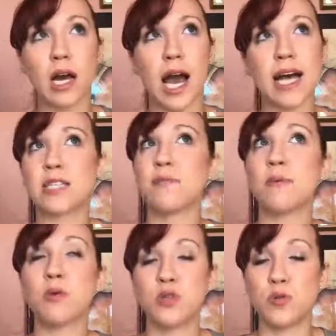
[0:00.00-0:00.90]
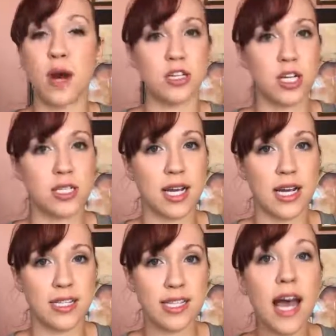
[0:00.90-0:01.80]
as people do watch us, like
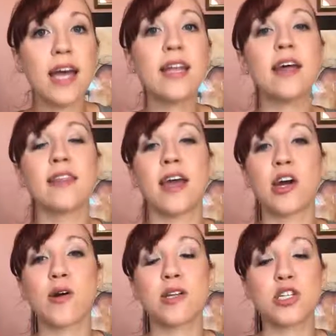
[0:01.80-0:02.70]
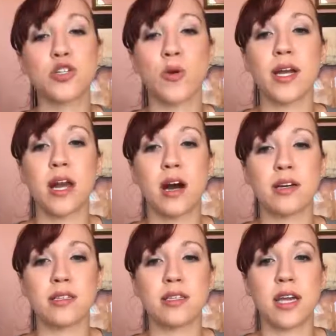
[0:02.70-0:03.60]
I said, they're going to join
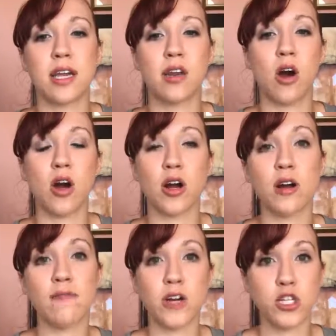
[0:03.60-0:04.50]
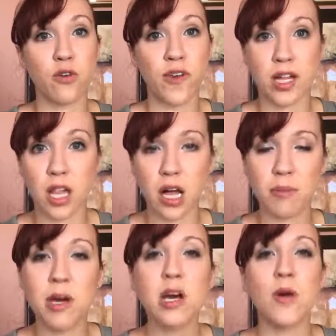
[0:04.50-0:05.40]
us in our virtual fit
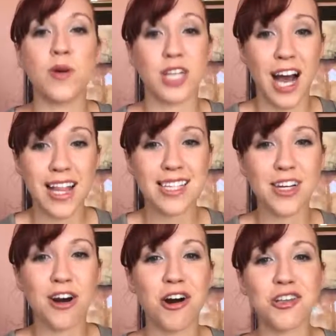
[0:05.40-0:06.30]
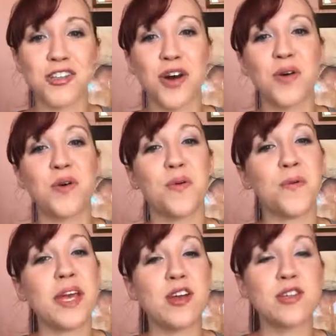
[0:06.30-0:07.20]
club, which I like to call. So
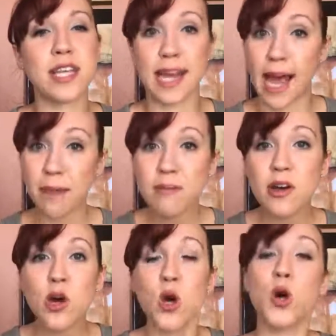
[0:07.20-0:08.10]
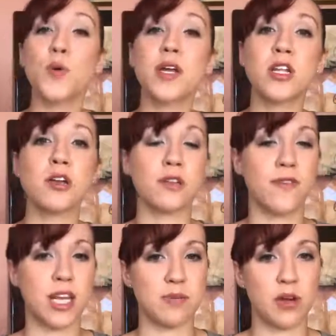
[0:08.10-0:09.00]
we use an app, or we can use a
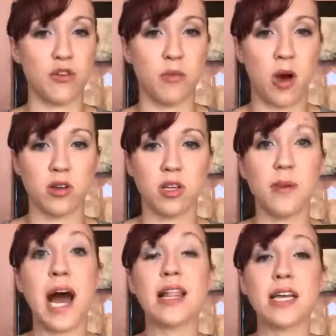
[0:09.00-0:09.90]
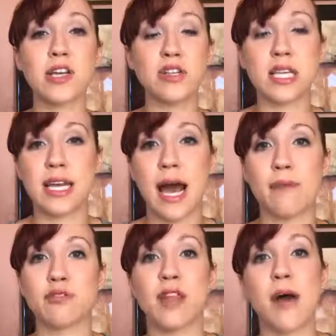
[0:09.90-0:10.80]
Facebook group also, but I like using an
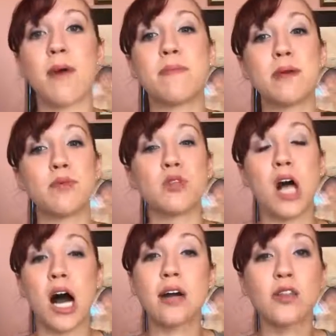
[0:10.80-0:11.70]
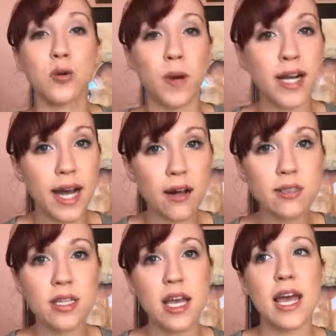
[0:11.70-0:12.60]
app so that way people log their
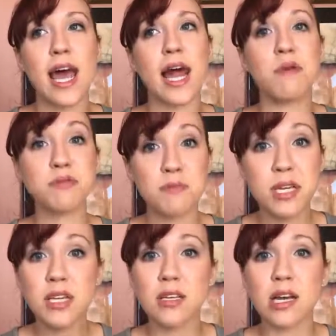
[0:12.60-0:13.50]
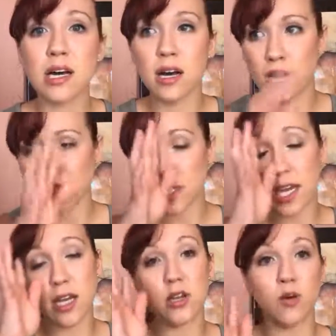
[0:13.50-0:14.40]
workouts, and it helps me
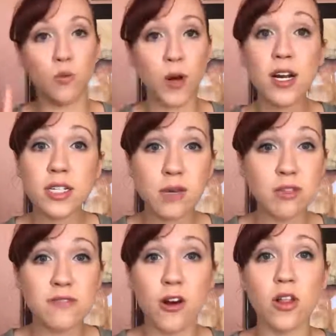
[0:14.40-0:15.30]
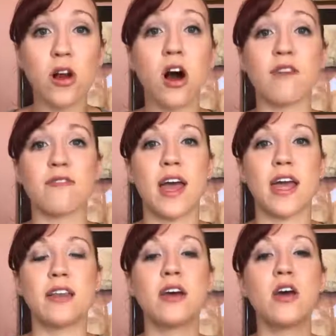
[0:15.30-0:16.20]
understand where someone's falling off
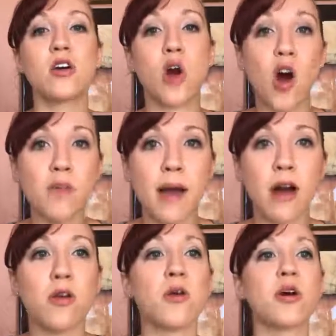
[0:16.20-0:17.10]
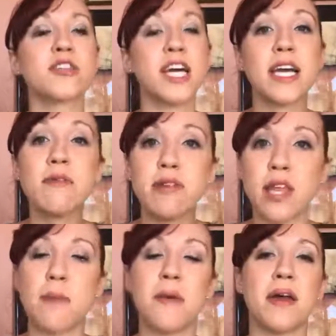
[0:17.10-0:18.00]
and call them out or check in with
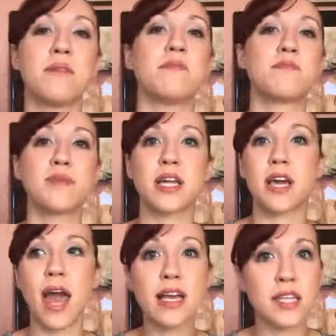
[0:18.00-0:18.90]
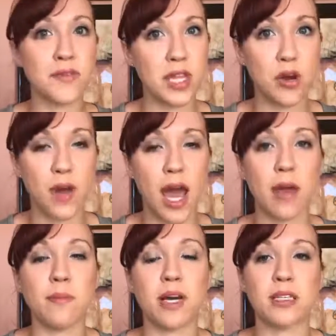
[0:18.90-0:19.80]
them and be like, hey, is everything
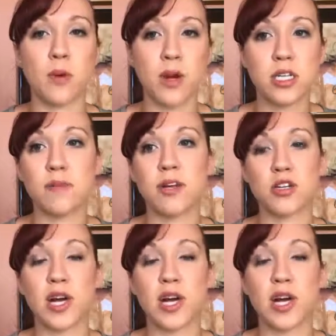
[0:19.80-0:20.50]
okay? Because I wanted to make